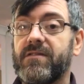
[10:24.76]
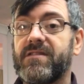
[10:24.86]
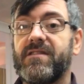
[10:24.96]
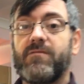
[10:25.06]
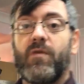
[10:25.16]

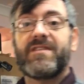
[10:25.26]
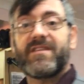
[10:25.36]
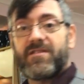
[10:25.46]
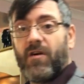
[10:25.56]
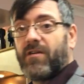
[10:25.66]
because
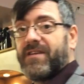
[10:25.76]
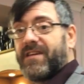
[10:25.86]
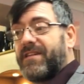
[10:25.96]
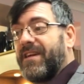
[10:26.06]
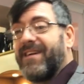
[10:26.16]
once the stock
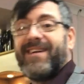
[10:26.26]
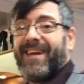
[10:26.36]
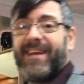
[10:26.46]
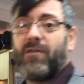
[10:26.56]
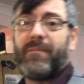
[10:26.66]
is in you,
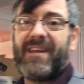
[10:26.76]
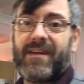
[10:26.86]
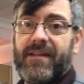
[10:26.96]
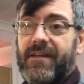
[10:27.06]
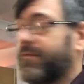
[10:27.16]
it don't
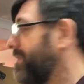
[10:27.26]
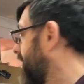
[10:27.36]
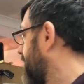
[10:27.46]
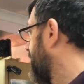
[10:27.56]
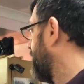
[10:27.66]
mean anything to
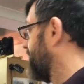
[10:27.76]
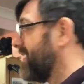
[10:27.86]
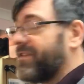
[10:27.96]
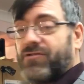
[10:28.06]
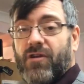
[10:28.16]
me. If
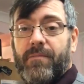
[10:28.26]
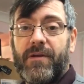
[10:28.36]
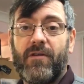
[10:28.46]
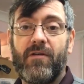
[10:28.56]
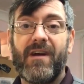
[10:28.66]
it's in the
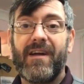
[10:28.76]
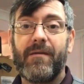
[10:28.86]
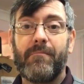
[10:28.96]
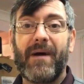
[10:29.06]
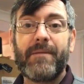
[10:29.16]
shop here,
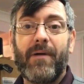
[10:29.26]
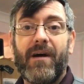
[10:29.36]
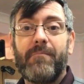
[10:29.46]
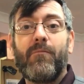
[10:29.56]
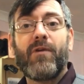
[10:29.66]
my
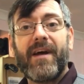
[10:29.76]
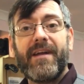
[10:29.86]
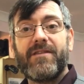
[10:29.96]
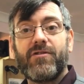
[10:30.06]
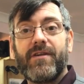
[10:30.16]
part, what
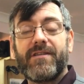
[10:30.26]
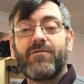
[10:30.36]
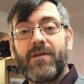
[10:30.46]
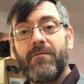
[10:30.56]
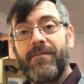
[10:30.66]
I enjoy
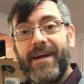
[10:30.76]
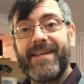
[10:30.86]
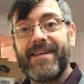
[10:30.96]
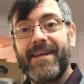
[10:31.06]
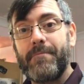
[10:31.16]
is going out
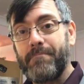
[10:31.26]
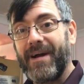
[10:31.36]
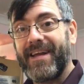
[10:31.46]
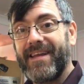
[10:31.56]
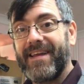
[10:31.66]
finding it
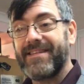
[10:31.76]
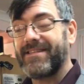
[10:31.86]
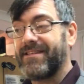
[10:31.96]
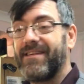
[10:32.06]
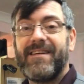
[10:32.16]
and buying
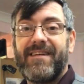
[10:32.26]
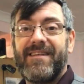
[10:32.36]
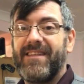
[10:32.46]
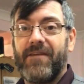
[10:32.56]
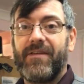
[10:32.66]
it and
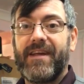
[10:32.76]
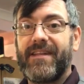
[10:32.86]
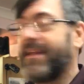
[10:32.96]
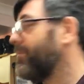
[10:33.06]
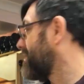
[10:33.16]
loving
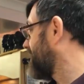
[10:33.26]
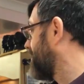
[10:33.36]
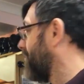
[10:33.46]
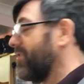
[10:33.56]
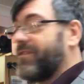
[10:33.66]
it. And then
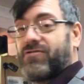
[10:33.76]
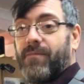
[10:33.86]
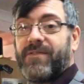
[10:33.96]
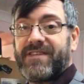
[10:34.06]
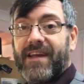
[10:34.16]
once I got it in the
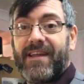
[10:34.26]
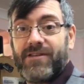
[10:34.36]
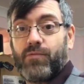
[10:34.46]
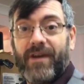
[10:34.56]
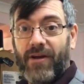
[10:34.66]
shop for sale,
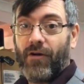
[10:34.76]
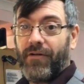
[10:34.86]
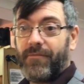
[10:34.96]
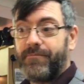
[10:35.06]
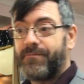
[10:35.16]
I just want it
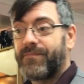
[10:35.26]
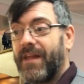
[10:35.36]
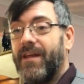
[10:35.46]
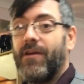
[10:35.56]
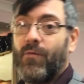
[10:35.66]
gone.
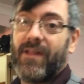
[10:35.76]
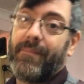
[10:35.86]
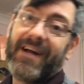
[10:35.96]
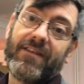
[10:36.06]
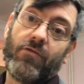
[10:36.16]

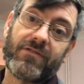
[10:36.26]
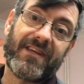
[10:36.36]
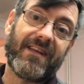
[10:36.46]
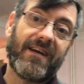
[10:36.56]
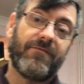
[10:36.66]
Well, the
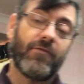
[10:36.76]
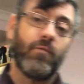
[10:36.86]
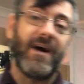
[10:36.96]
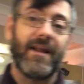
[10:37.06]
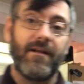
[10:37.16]
banknotes I'd had
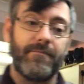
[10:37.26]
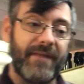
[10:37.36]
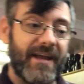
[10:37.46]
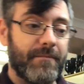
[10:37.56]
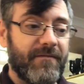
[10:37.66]
for a while,
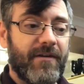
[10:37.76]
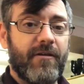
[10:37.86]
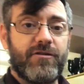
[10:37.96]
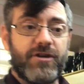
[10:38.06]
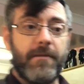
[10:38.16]
they come in
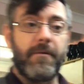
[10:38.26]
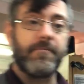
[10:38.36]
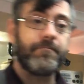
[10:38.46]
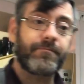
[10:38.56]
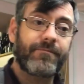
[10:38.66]
very cheap,